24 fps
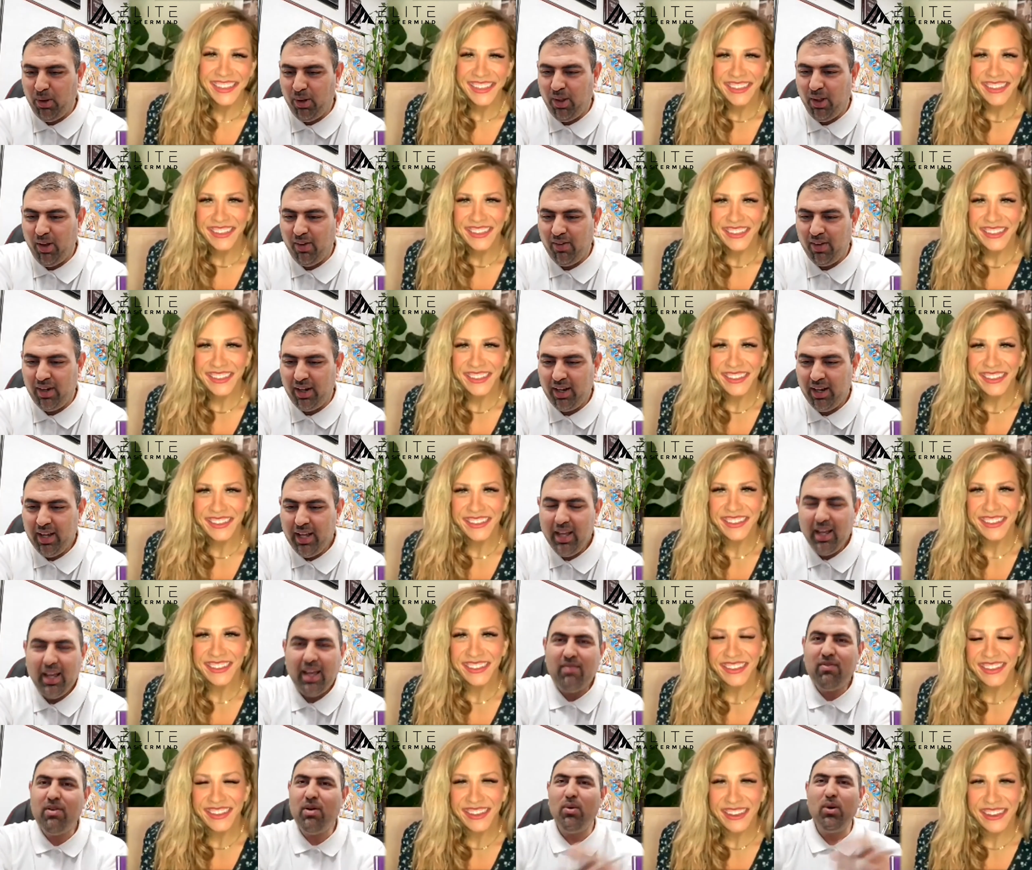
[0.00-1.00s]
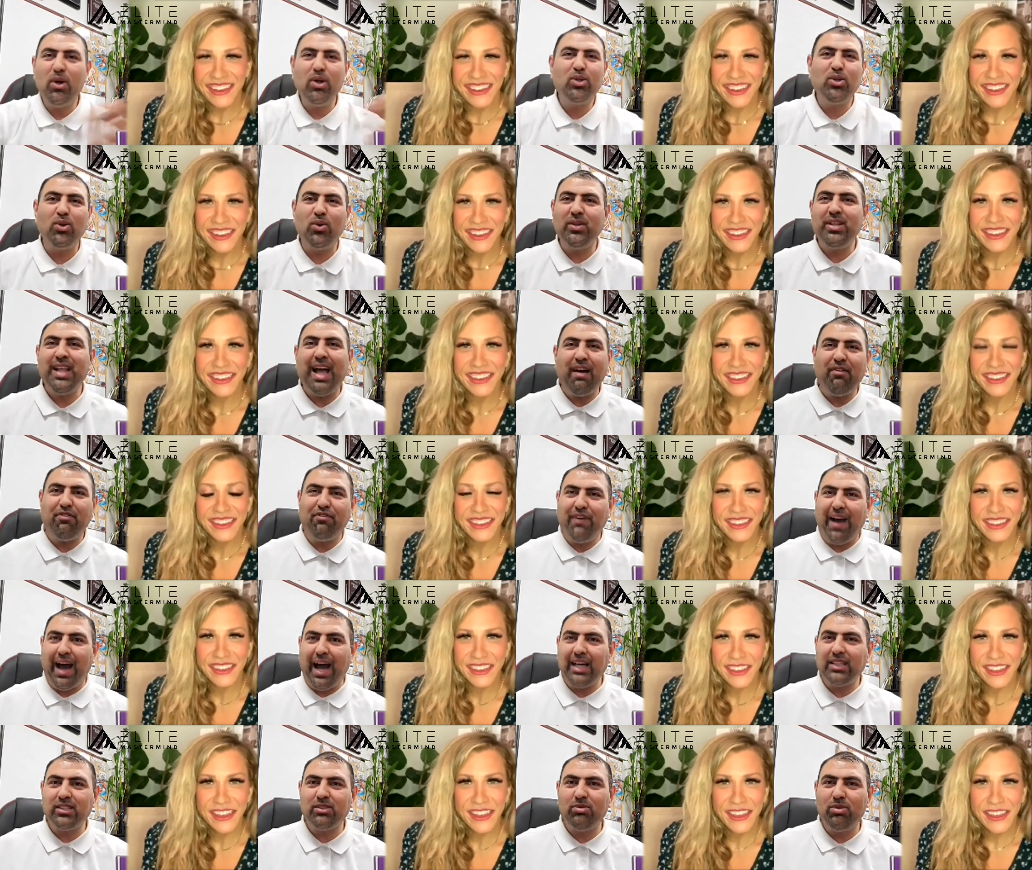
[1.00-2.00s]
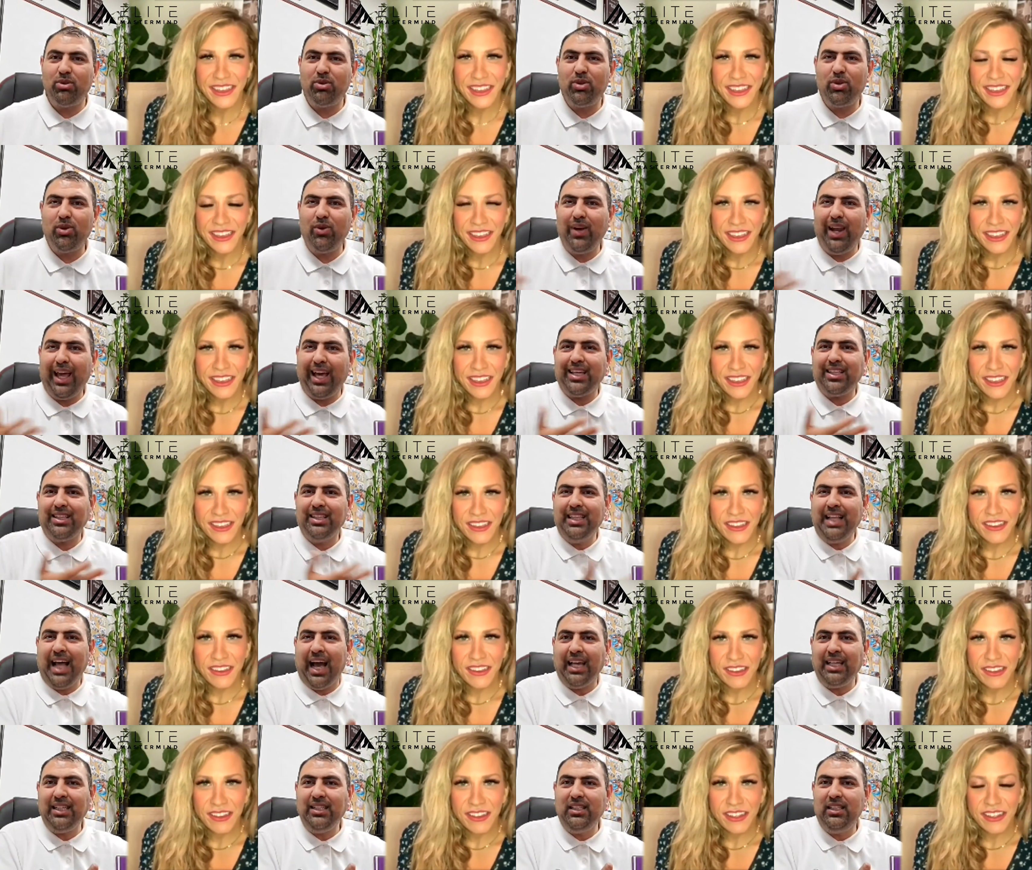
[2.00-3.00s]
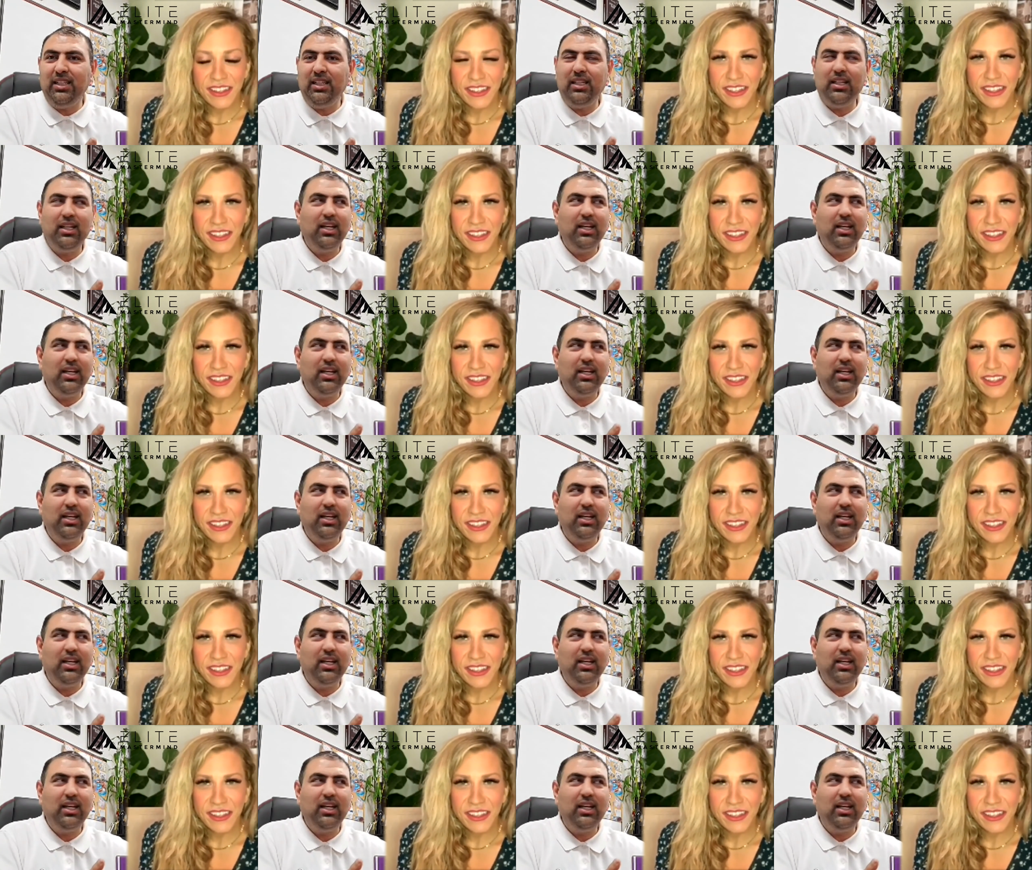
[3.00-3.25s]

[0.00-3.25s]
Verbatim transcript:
Speaker 1: over. And we weren't doing that fast. We were doing like ninety